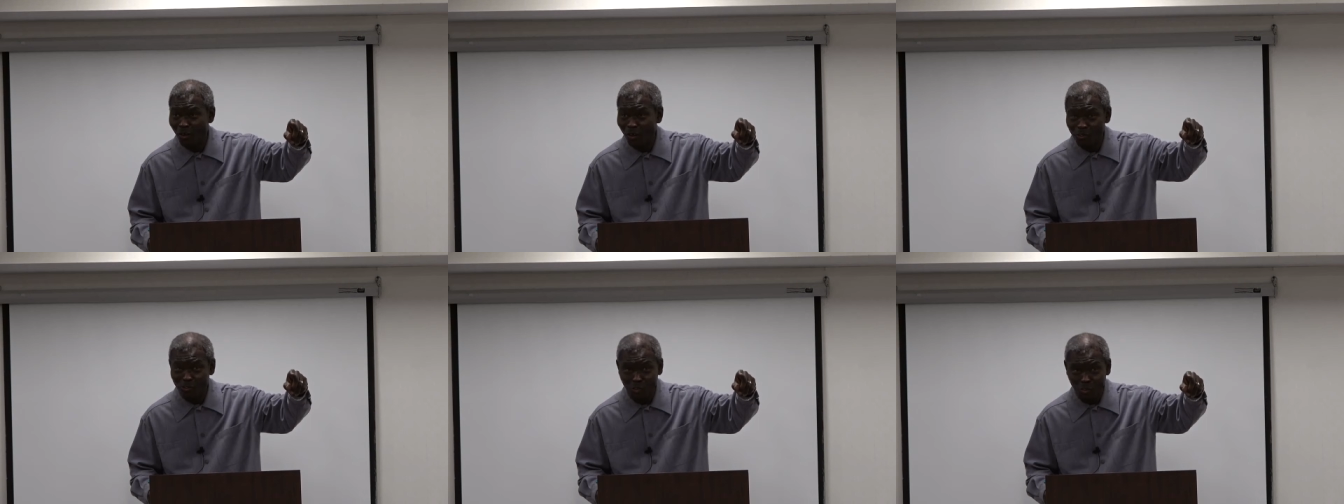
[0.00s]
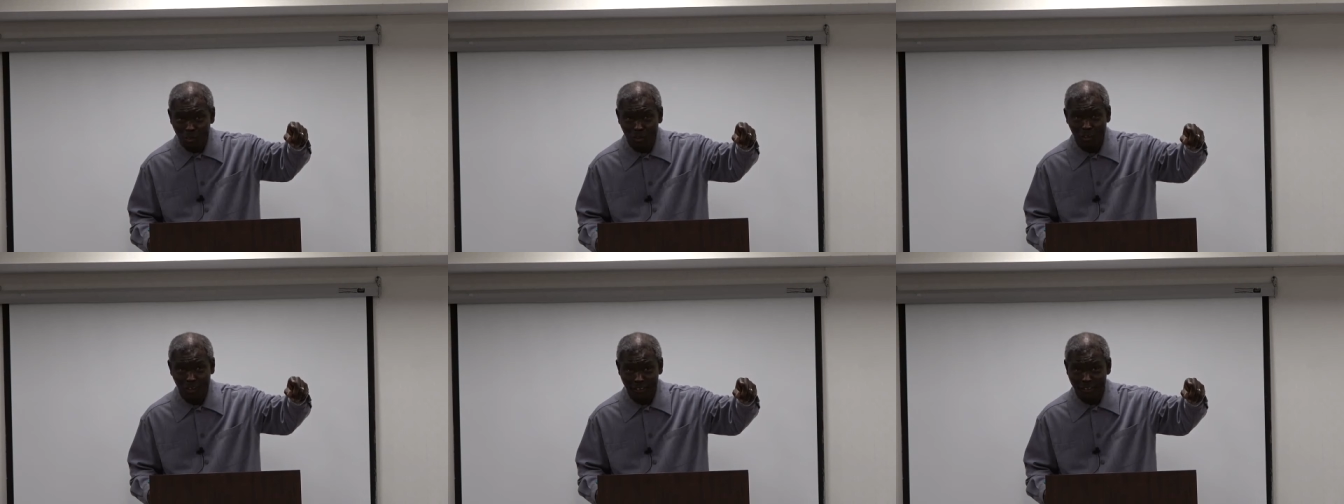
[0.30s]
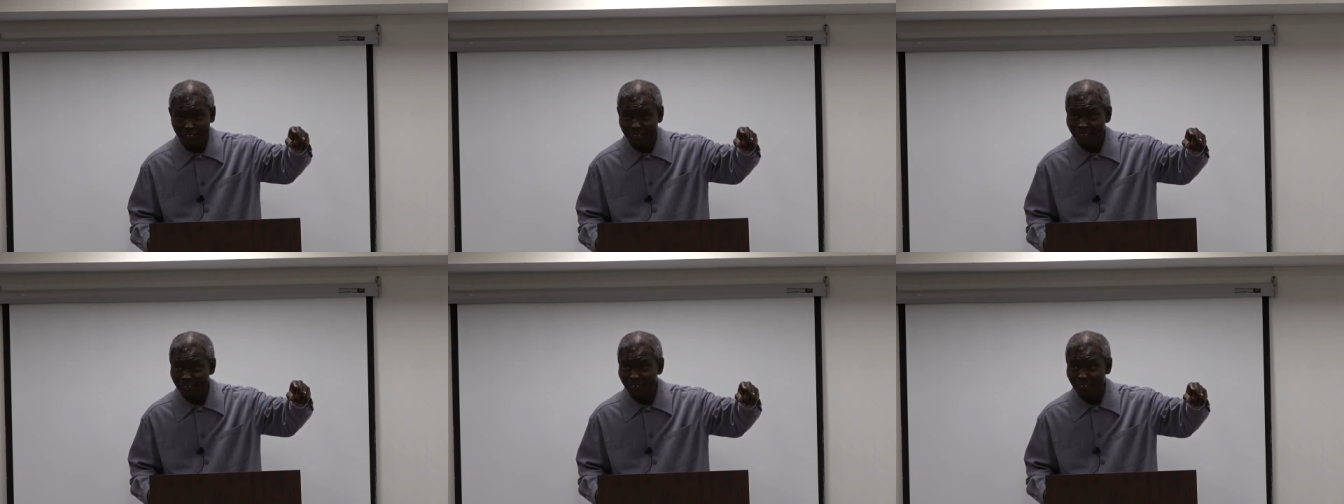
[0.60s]
God
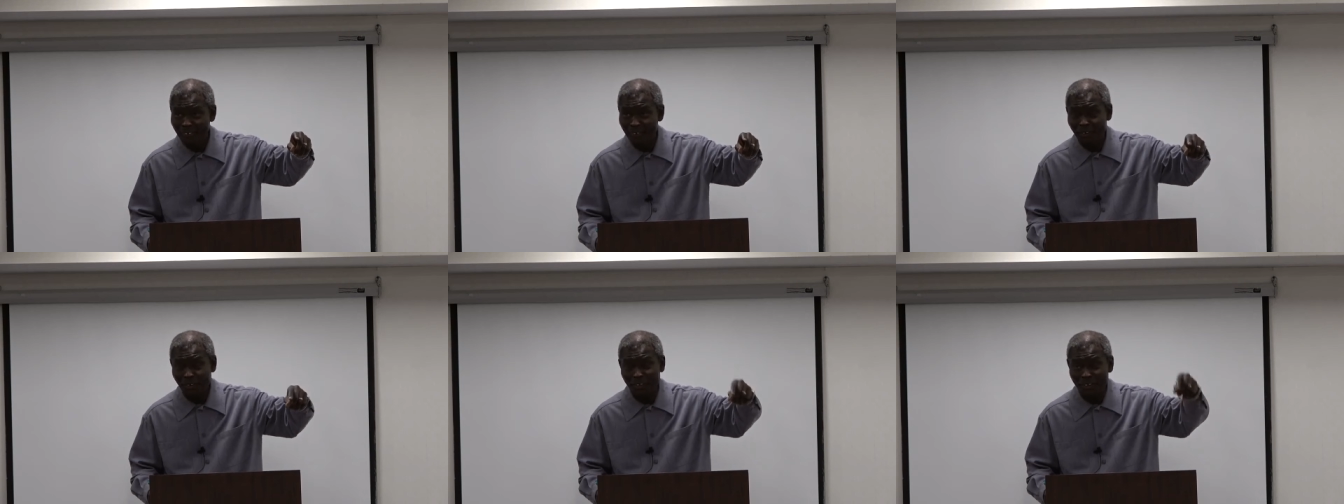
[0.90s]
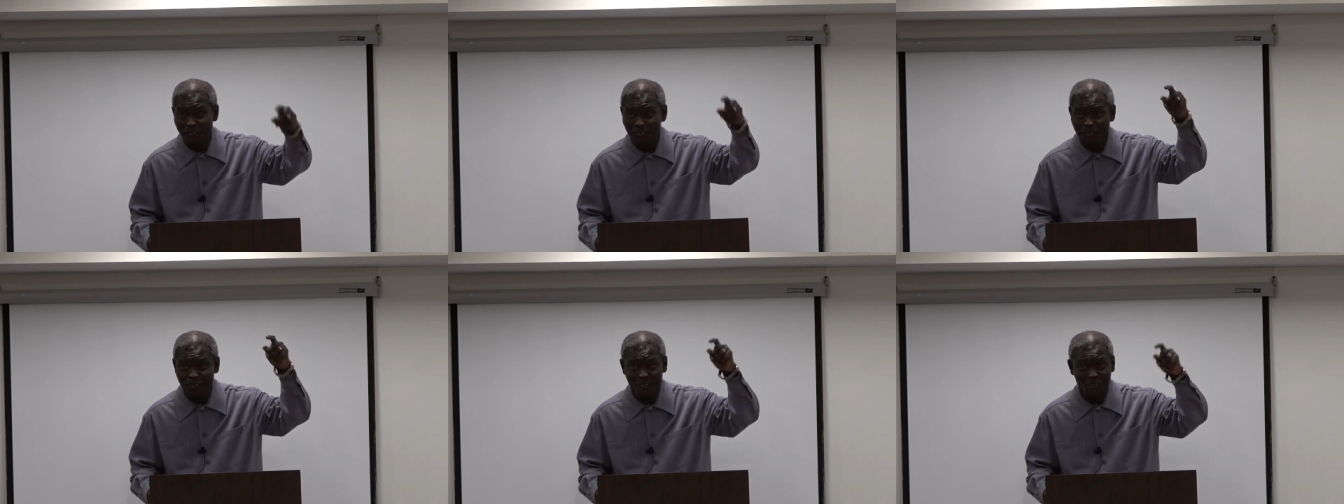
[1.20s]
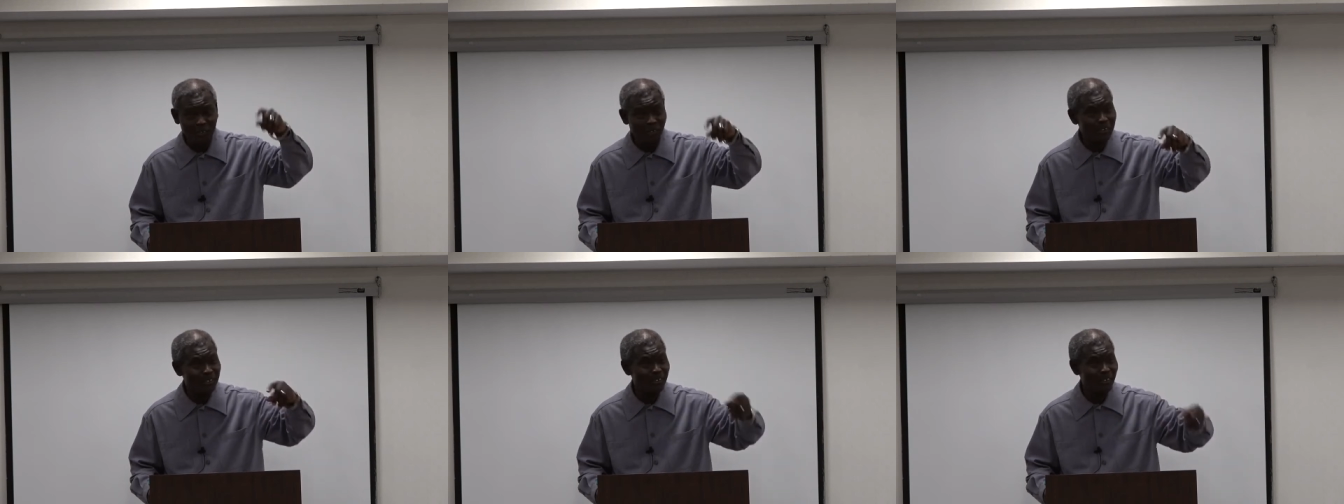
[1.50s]
calling.
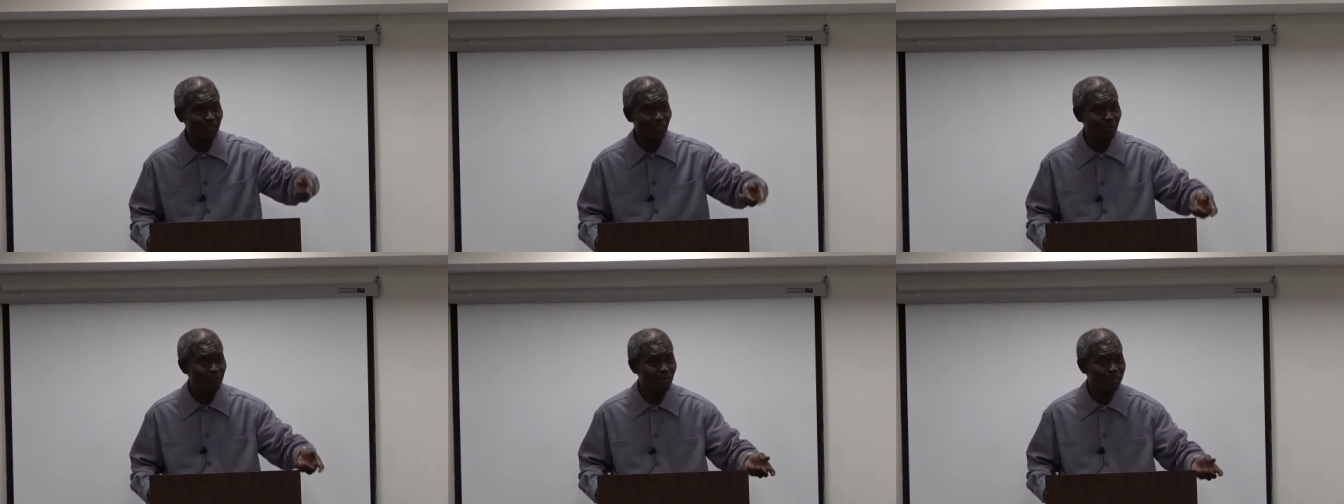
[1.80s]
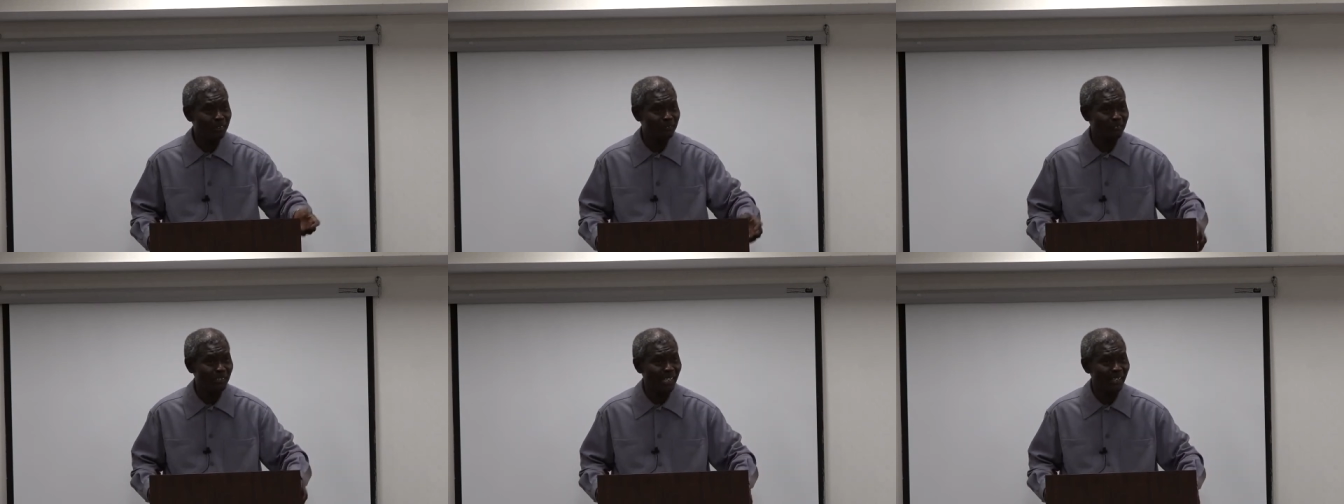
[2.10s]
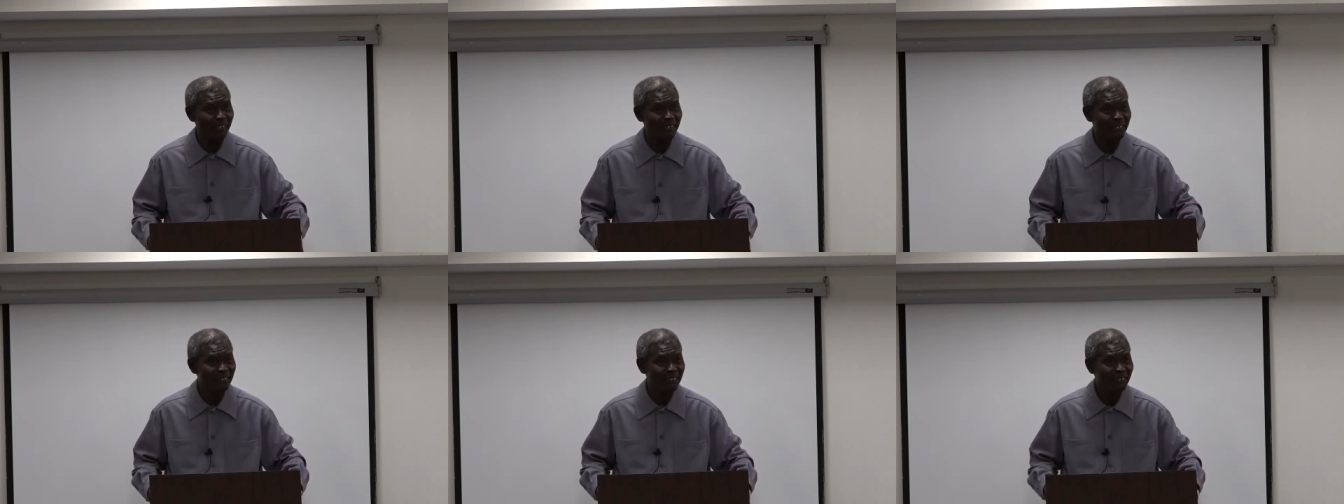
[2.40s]
You also don't believe
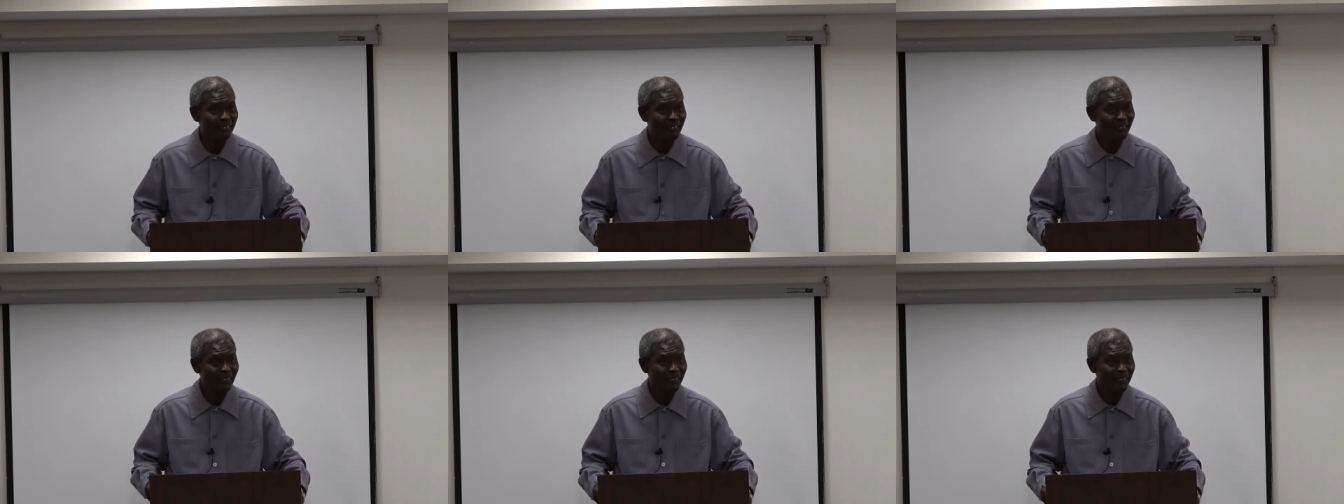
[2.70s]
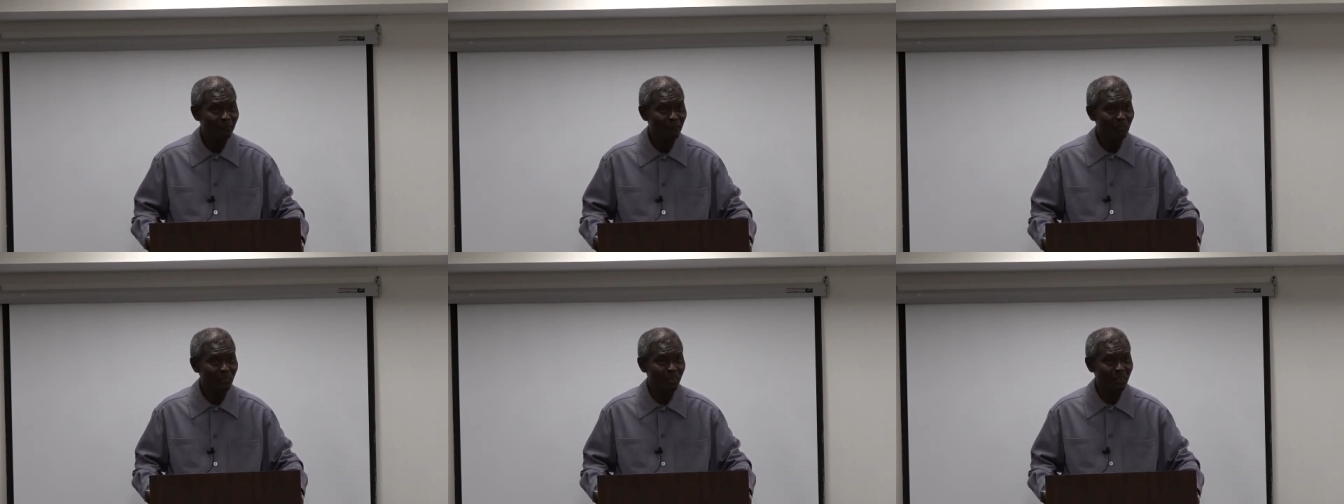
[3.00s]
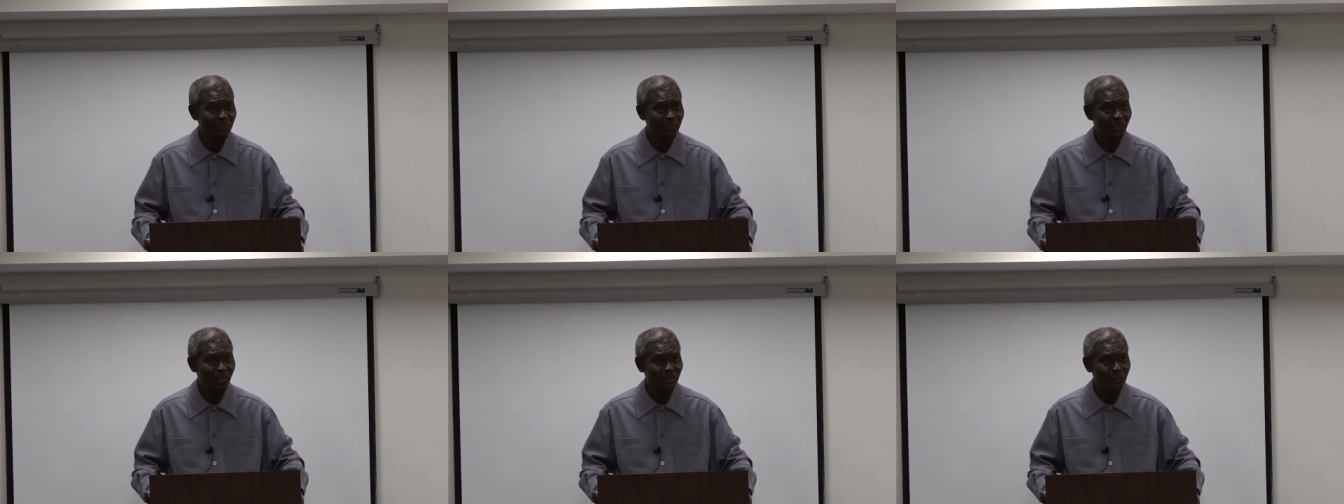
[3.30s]
that.
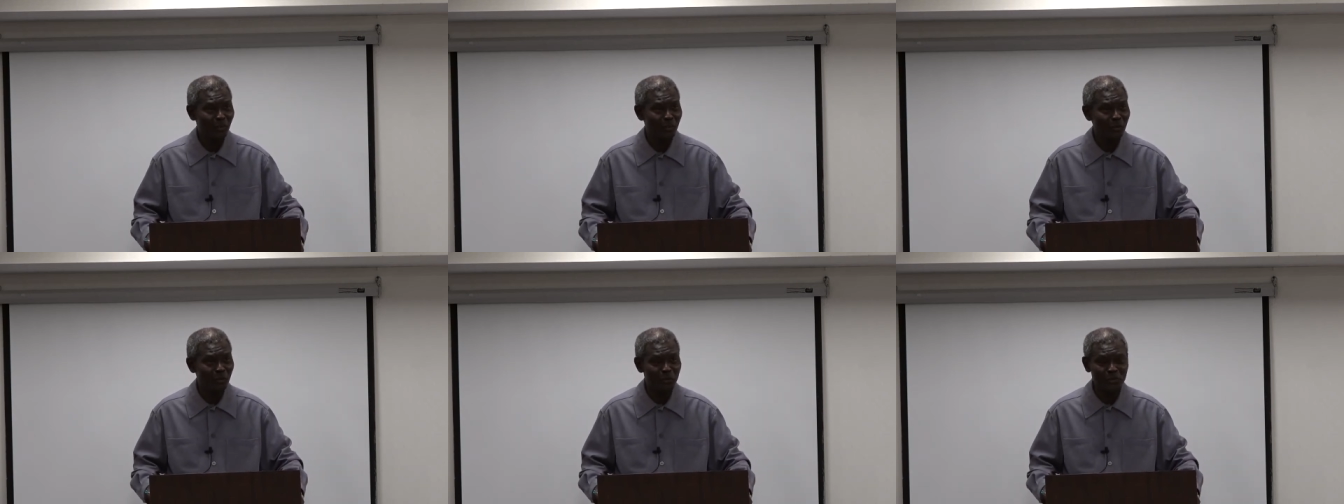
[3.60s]
Because you don't